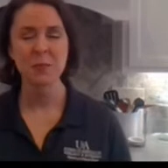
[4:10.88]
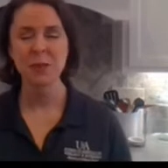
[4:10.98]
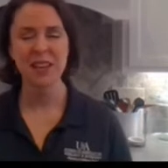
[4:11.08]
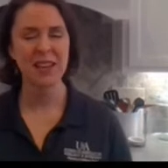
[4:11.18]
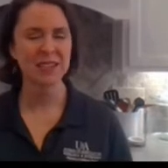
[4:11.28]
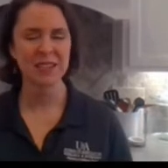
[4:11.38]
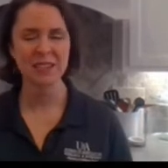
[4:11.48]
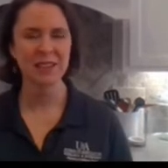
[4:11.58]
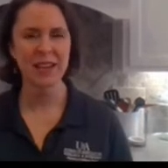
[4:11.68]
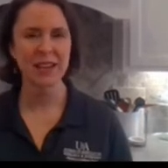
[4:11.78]
because
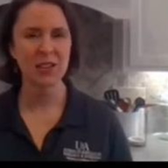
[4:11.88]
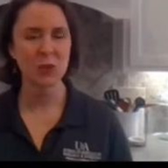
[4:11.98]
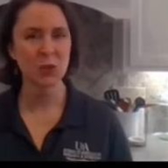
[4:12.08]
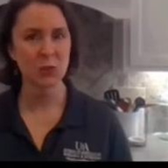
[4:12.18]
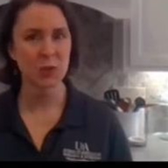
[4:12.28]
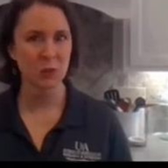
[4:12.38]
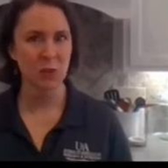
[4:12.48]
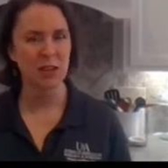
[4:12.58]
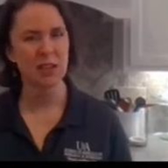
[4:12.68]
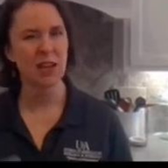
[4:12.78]
they don't do as
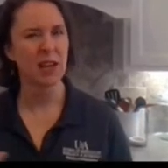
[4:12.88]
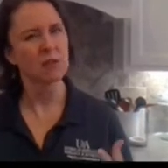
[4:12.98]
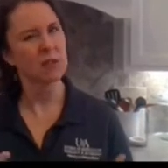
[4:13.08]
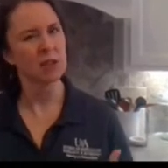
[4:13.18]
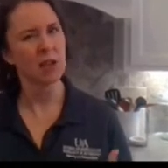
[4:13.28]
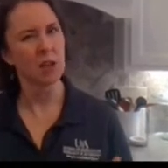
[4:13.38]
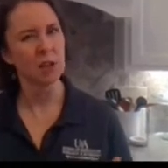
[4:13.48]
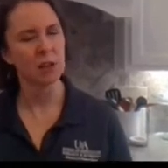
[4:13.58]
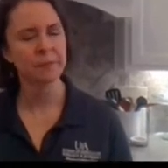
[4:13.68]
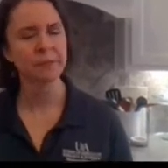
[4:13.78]
well. They kind of discolor.